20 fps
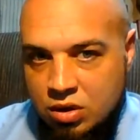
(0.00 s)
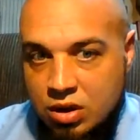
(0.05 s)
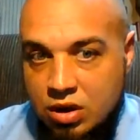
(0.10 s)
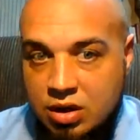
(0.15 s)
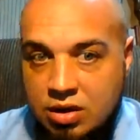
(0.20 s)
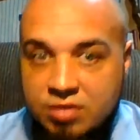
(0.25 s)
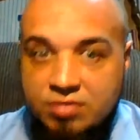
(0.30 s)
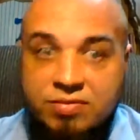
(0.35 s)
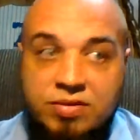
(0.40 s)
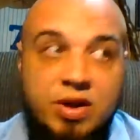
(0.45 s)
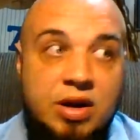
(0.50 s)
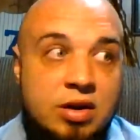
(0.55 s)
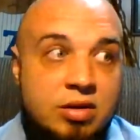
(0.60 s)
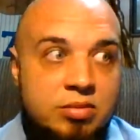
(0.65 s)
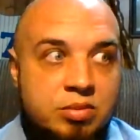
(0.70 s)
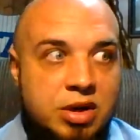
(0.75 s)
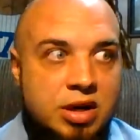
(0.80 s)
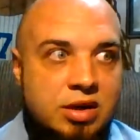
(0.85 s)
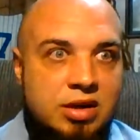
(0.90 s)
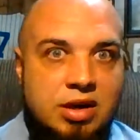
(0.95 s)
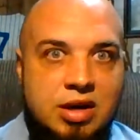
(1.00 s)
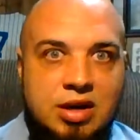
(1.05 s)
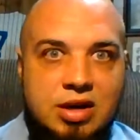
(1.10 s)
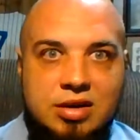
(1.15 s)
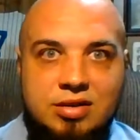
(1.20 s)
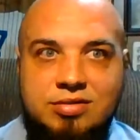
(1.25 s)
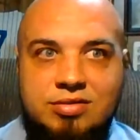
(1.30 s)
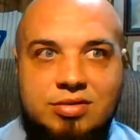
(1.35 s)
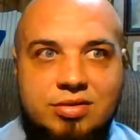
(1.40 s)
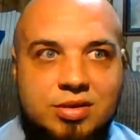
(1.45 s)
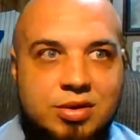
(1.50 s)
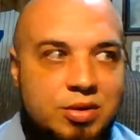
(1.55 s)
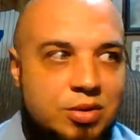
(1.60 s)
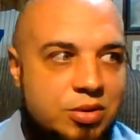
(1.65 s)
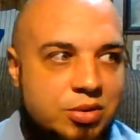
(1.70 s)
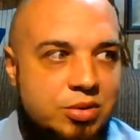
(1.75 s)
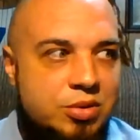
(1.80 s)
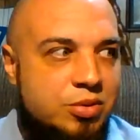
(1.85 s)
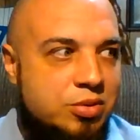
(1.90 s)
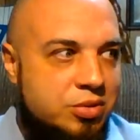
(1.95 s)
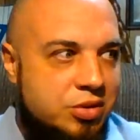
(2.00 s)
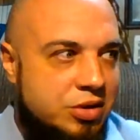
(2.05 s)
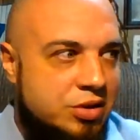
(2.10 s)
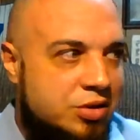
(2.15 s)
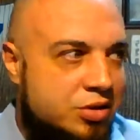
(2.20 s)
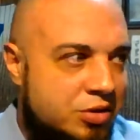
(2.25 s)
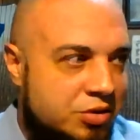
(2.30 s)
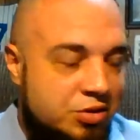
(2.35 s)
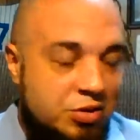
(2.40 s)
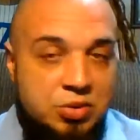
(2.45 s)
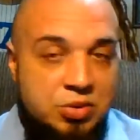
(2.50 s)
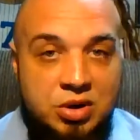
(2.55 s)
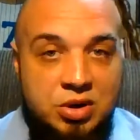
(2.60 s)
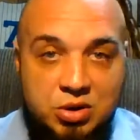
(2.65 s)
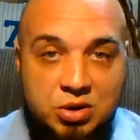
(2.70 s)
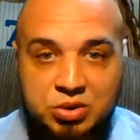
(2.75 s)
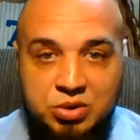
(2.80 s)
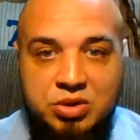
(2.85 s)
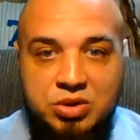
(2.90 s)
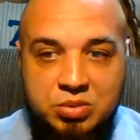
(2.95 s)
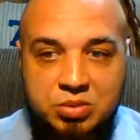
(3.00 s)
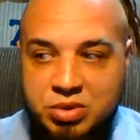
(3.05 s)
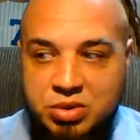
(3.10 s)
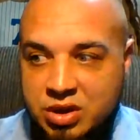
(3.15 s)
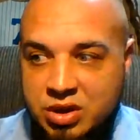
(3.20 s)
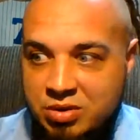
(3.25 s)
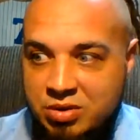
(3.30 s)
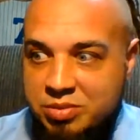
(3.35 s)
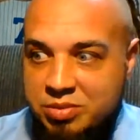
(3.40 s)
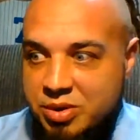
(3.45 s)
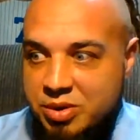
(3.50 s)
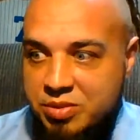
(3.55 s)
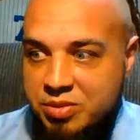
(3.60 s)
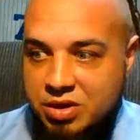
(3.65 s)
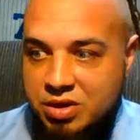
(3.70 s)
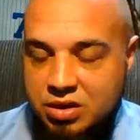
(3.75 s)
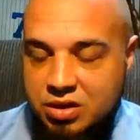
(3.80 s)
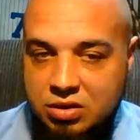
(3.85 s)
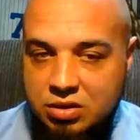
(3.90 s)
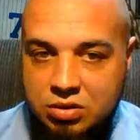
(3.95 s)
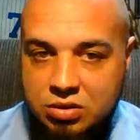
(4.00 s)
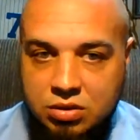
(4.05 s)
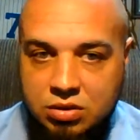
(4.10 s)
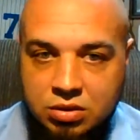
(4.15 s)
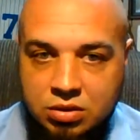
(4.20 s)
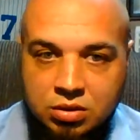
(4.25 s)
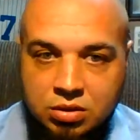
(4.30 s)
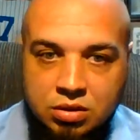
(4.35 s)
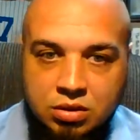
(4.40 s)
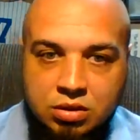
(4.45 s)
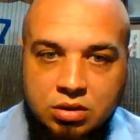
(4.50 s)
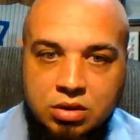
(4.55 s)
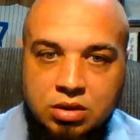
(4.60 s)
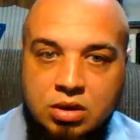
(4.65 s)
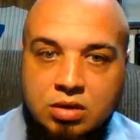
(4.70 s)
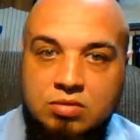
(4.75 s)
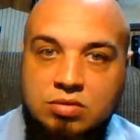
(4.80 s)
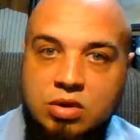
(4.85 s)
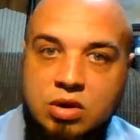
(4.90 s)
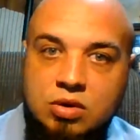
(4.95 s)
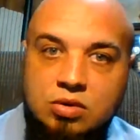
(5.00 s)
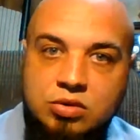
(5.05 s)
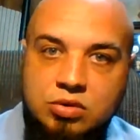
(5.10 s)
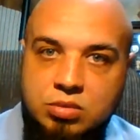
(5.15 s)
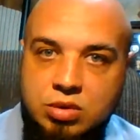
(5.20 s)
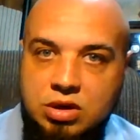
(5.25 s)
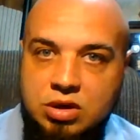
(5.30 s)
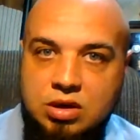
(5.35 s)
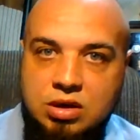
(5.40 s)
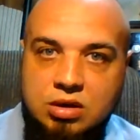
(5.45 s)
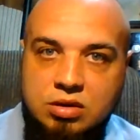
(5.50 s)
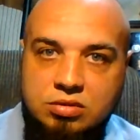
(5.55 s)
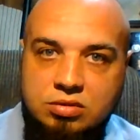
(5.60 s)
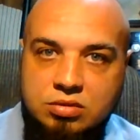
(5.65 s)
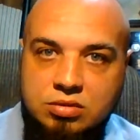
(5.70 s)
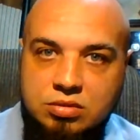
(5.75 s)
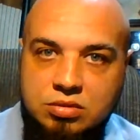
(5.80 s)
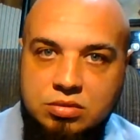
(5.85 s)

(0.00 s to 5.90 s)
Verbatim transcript: and I find my life. Oh, this is who I used to be. I remember this, and I've lost my life.